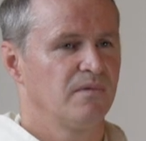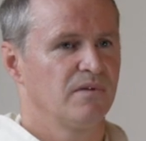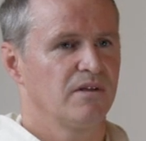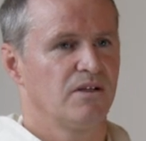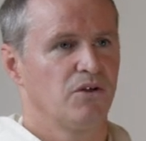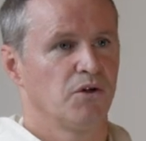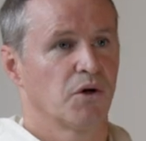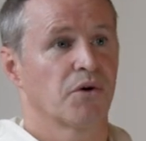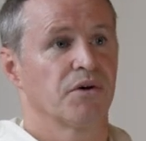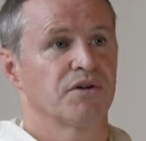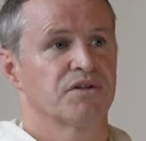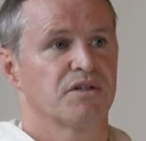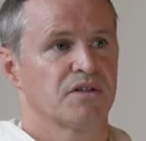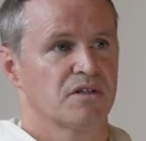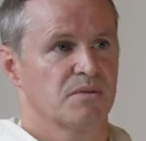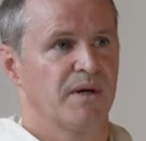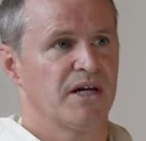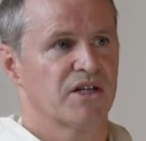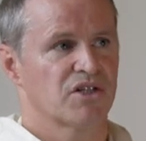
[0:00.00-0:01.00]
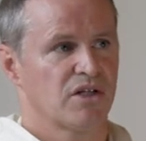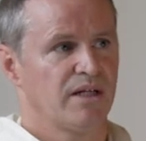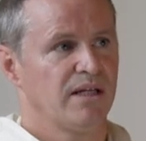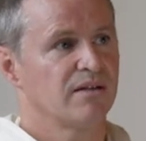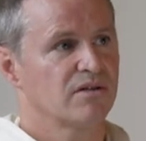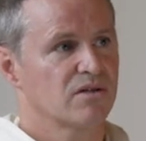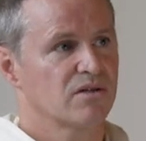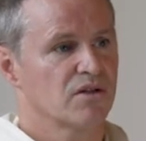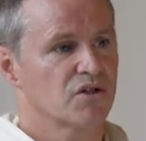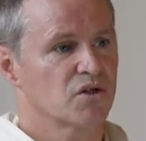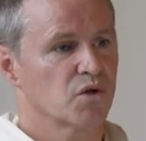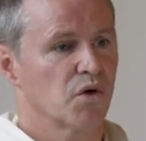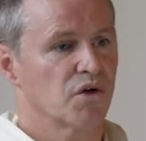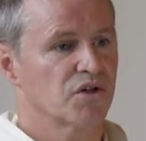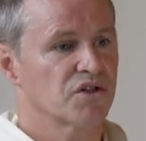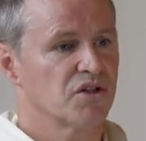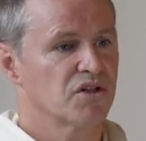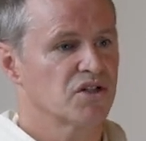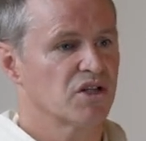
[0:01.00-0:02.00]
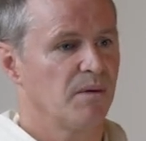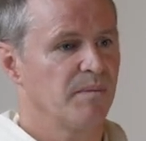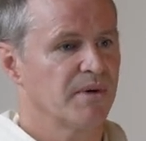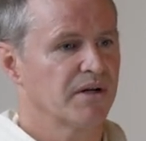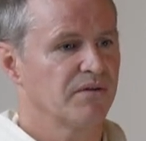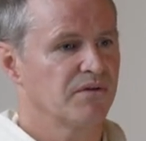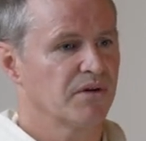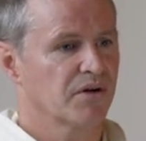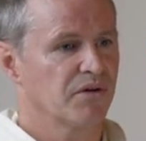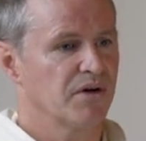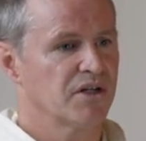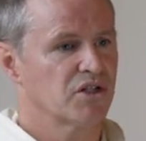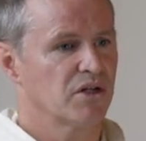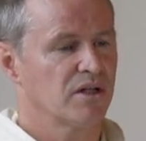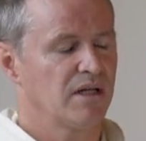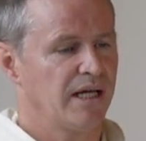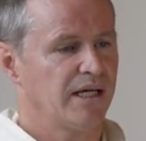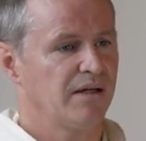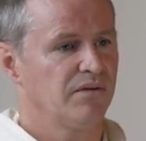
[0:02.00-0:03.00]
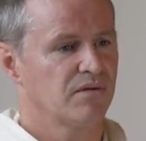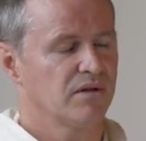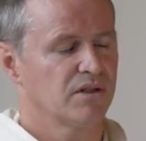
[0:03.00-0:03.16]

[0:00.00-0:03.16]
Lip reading: Eucharist especially is the source and summit of the Christian life,